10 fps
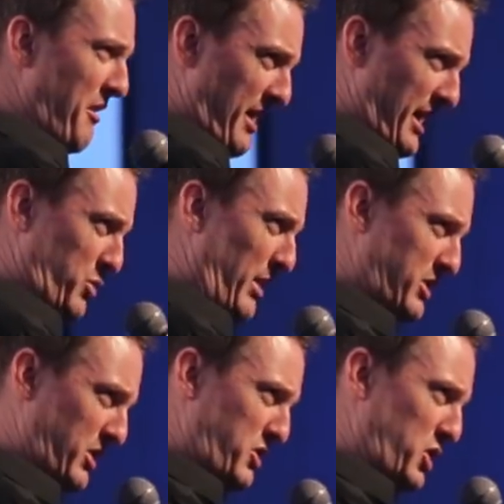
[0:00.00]
this, right?
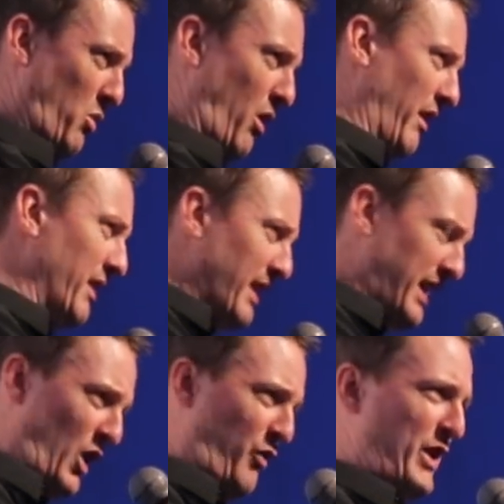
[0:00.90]
Just do our,
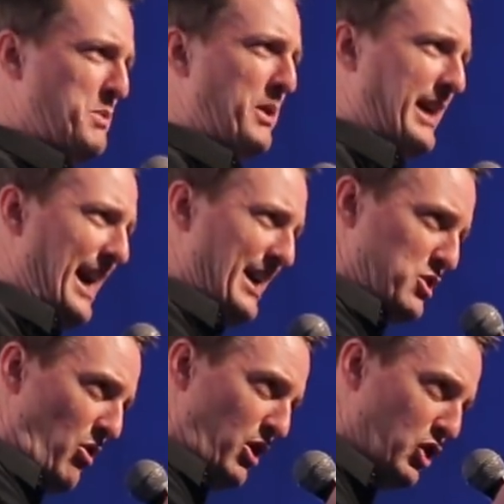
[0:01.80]
you know, Facebook
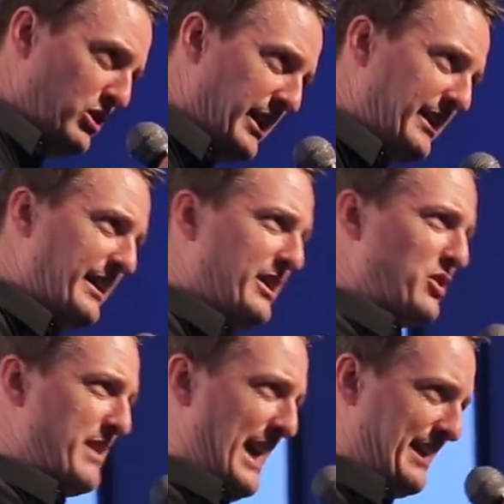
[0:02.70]
ads or our Google Analytics
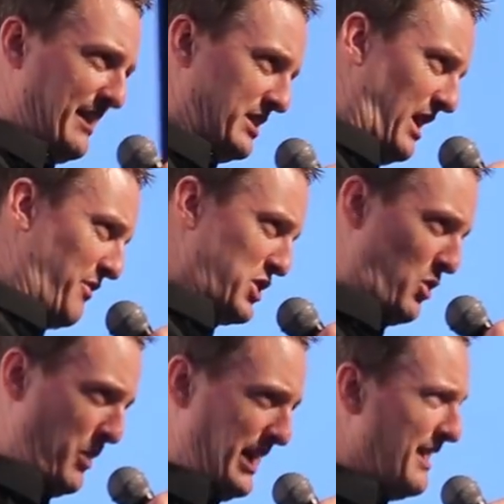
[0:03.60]
or that kind of stuff. And
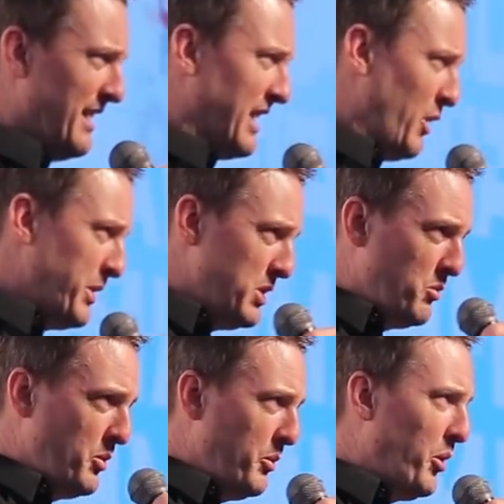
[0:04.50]
so we, you know, we do,
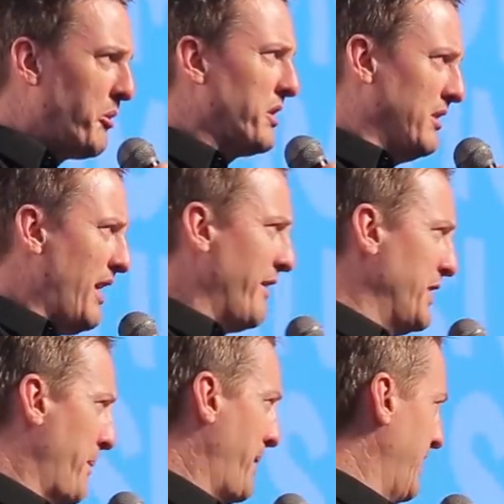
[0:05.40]
we work with a lot of
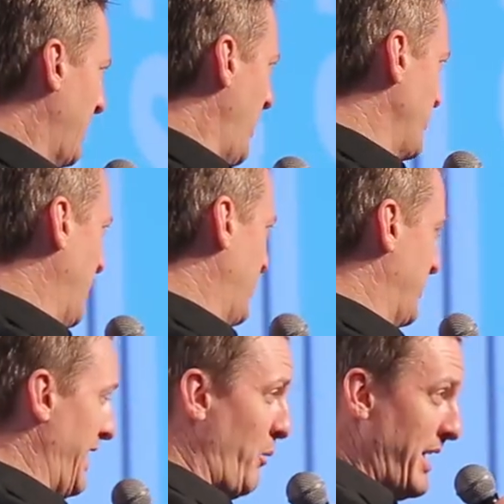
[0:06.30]
independent contractors
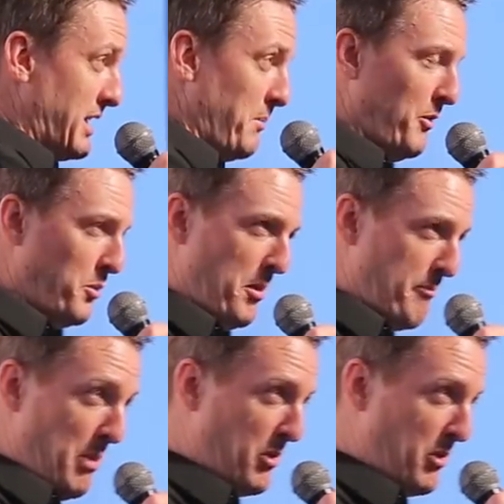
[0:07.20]
in that way. Some of whom have been